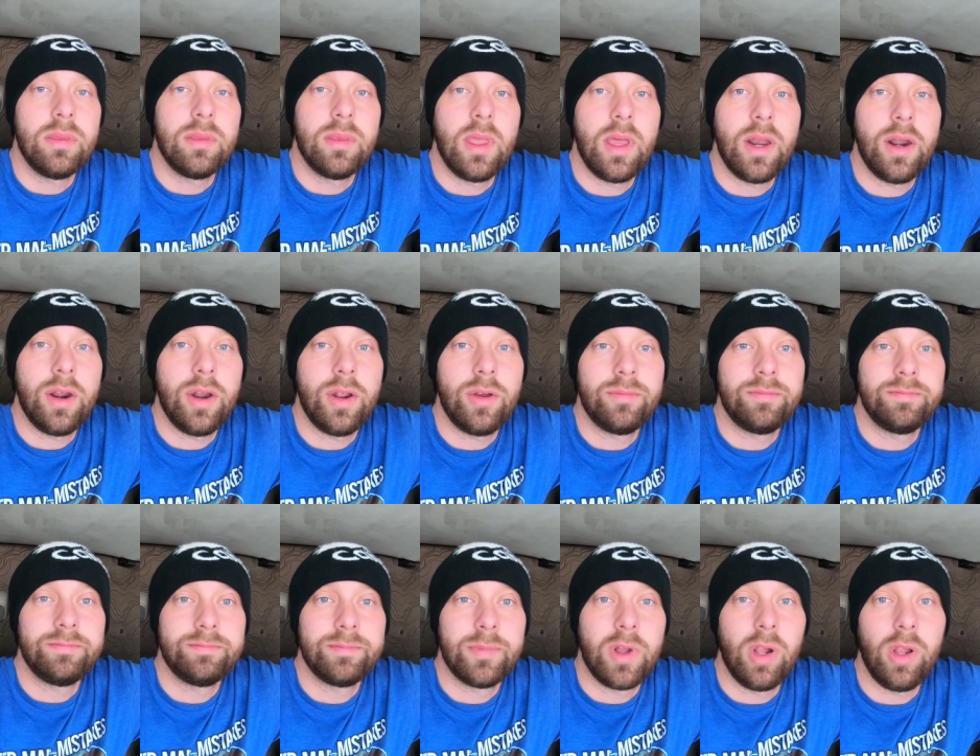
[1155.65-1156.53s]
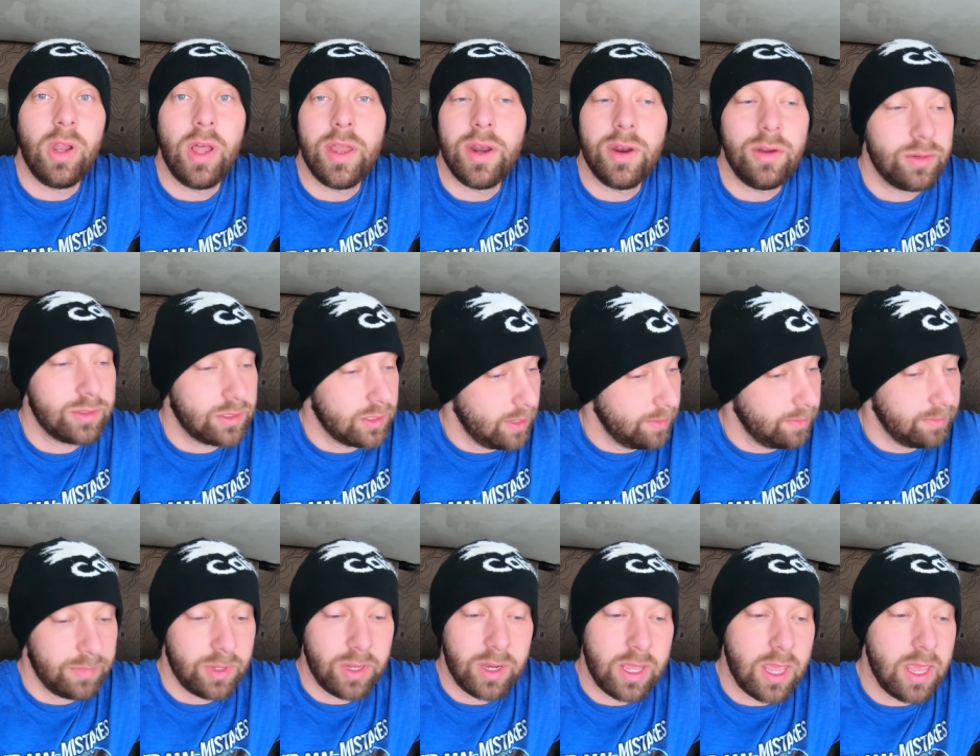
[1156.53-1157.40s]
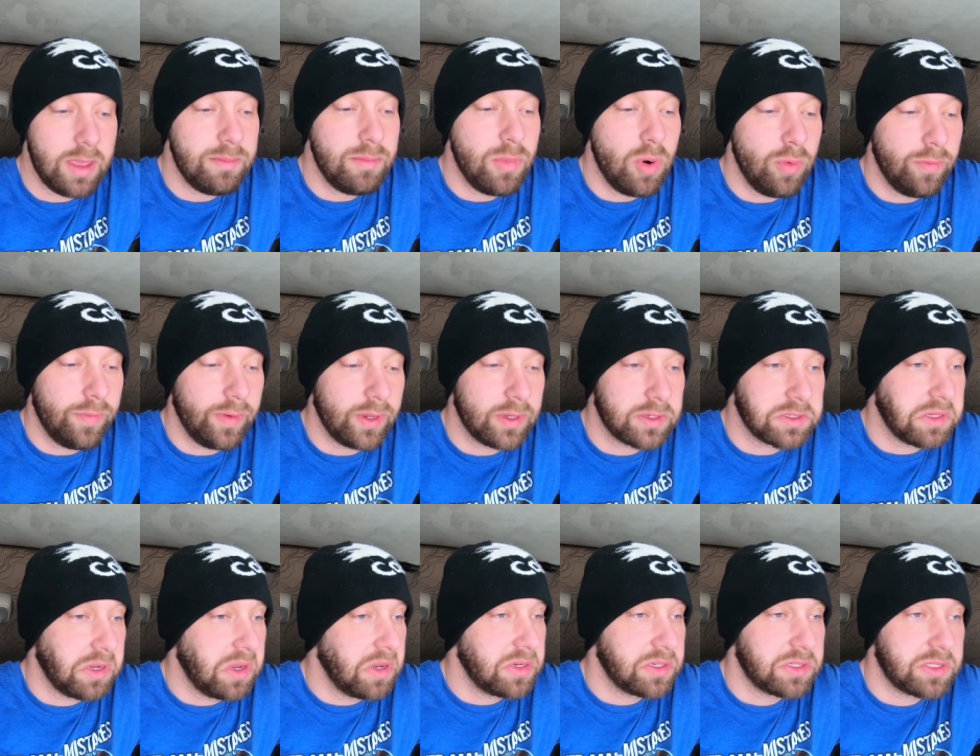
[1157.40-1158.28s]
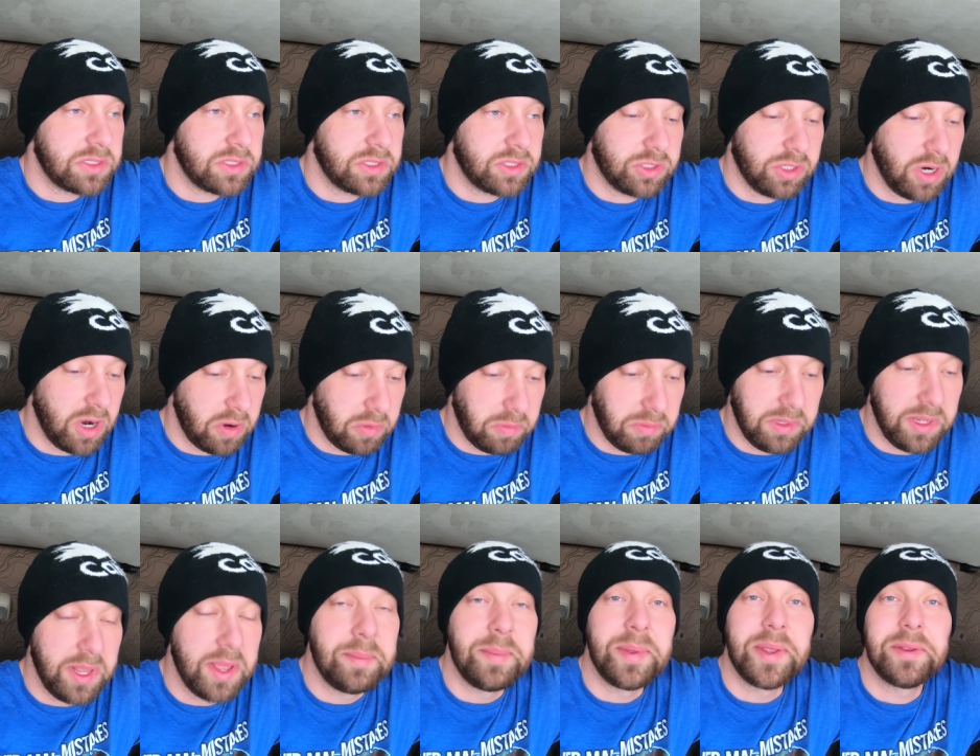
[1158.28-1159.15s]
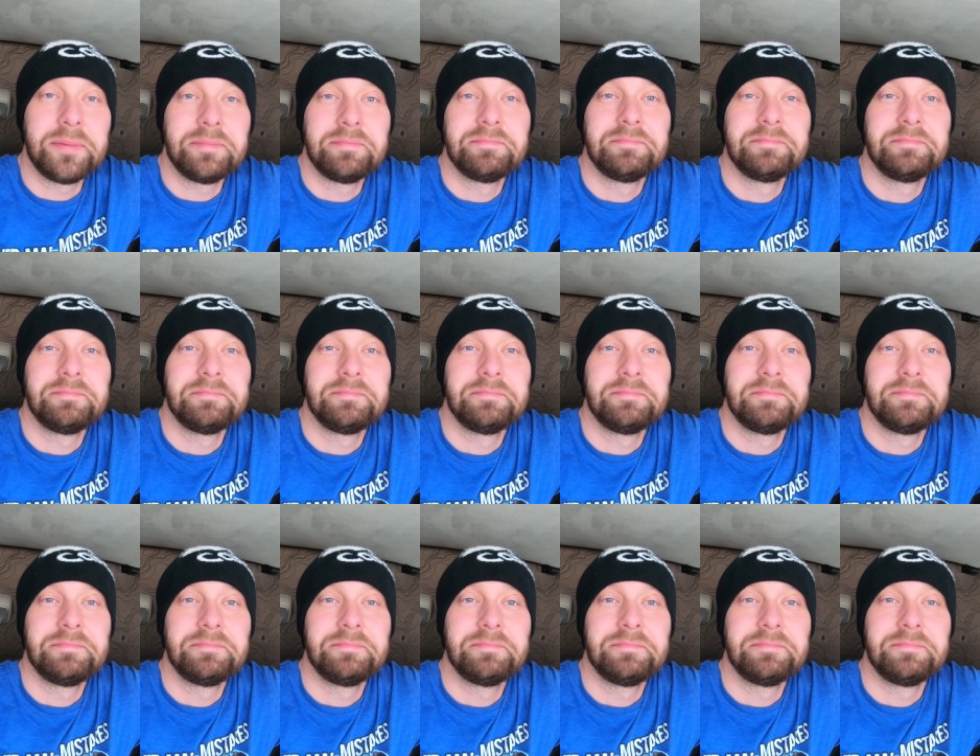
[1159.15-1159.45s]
I don't know. All I know is I'm gonna keep moving as long as this truck will let me.